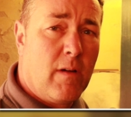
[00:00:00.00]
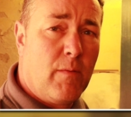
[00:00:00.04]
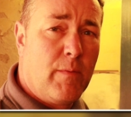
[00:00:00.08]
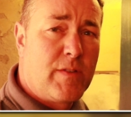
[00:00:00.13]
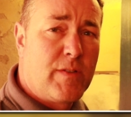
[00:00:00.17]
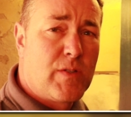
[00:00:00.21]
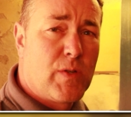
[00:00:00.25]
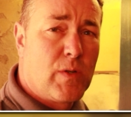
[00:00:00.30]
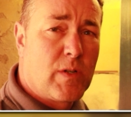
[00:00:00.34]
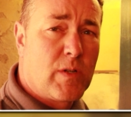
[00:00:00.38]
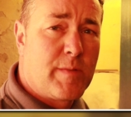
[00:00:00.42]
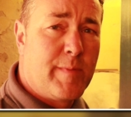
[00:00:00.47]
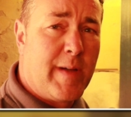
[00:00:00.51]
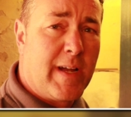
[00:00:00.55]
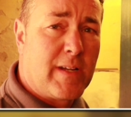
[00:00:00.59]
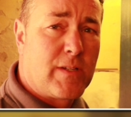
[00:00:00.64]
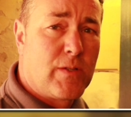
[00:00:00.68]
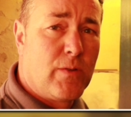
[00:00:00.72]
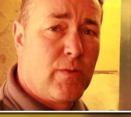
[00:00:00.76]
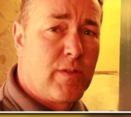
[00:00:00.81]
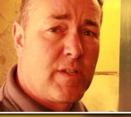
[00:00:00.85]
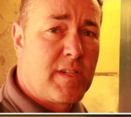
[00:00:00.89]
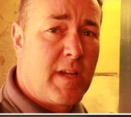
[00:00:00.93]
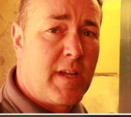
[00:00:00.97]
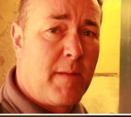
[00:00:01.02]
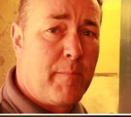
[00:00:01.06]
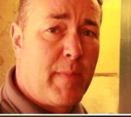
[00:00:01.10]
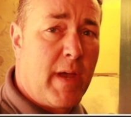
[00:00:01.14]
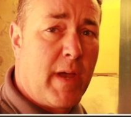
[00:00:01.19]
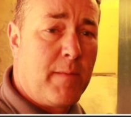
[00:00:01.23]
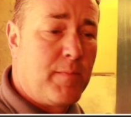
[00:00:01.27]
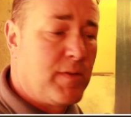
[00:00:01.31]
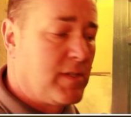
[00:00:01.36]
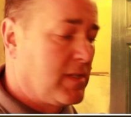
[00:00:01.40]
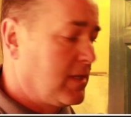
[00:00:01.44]
We talked about all the
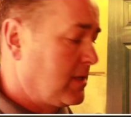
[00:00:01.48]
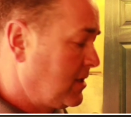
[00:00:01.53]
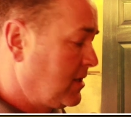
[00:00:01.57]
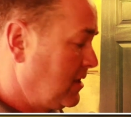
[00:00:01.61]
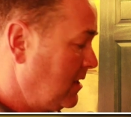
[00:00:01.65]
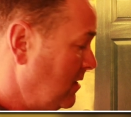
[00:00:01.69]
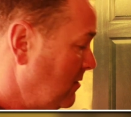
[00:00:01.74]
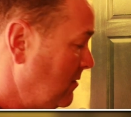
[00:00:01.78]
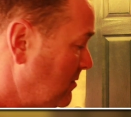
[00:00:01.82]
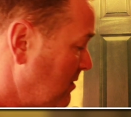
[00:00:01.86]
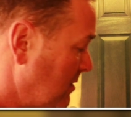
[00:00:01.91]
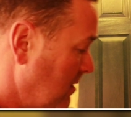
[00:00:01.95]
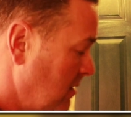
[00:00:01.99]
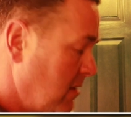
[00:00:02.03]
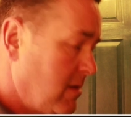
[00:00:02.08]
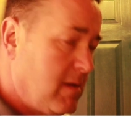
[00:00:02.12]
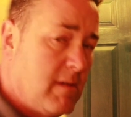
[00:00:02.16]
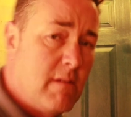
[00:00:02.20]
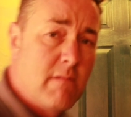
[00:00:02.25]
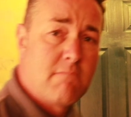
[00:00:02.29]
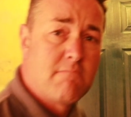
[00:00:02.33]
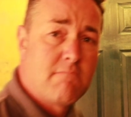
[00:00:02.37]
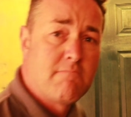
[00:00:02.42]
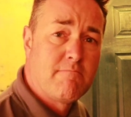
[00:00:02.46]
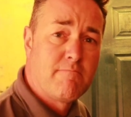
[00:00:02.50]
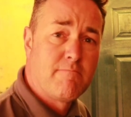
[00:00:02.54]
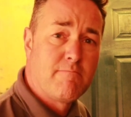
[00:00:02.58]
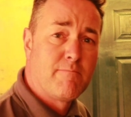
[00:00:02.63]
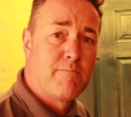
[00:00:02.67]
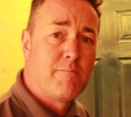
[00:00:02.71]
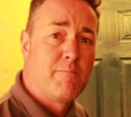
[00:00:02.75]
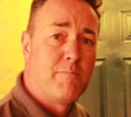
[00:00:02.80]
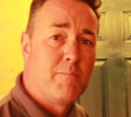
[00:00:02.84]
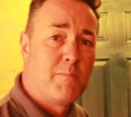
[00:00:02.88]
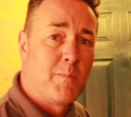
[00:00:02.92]
sandpapers that you use.
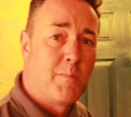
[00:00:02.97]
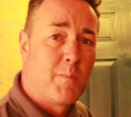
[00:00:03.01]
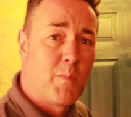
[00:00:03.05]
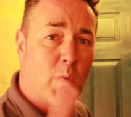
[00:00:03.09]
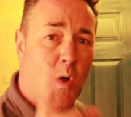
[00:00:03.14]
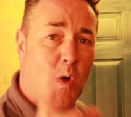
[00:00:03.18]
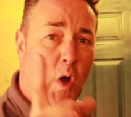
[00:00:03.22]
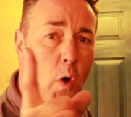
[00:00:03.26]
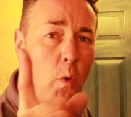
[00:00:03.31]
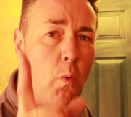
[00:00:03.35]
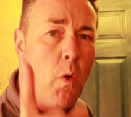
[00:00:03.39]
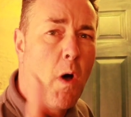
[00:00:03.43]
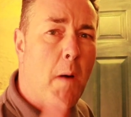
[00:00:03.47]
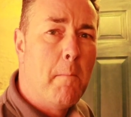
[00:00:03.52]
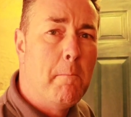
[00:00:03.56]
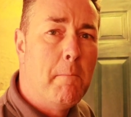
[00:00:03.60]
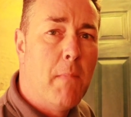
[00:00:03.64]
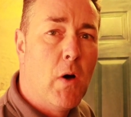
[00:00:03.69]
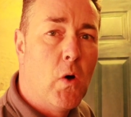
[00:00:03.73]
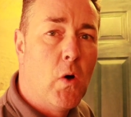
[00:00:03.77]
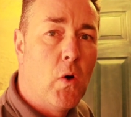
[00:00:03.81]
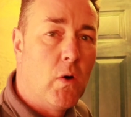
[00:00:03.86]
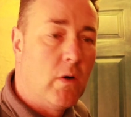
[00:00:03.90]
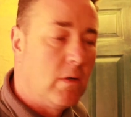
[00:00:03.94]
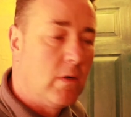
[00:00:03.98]
Got one more.